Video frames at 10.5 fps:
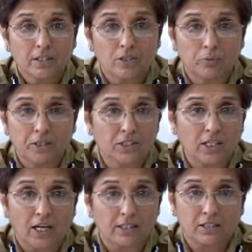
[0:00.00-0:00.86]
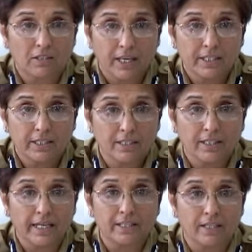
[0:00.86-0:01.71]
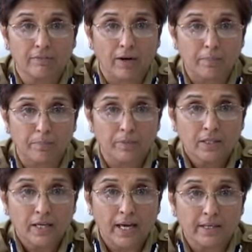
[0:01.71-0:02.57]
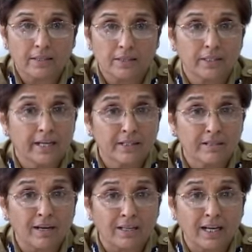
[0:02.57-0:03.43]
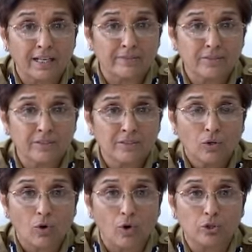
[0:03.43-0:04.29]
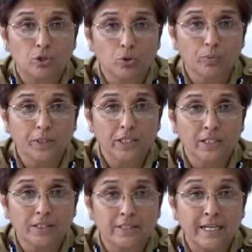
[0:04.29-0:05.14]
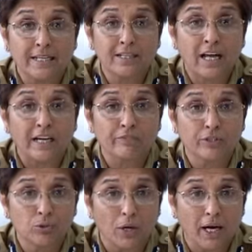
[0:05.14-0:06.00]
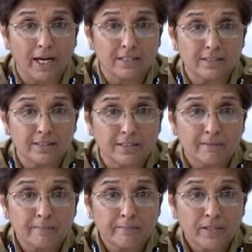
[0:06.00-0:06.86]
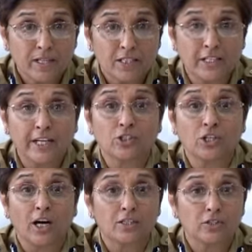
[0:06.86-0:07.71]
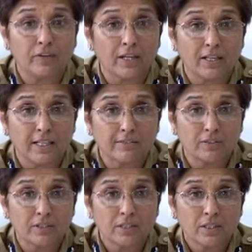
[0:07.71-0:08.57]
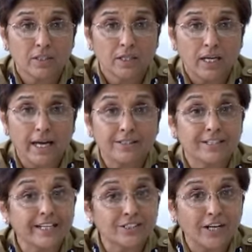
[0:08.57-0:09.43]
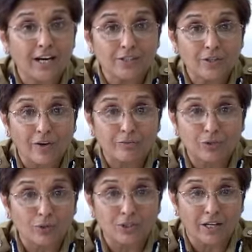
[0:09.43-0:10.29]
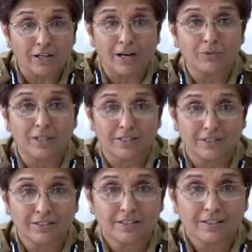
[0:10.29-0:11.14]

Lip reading: Do we start crying and give up and surrender our lives? Or do we take life into our hands, take charge of our lives, and take charge of those around us?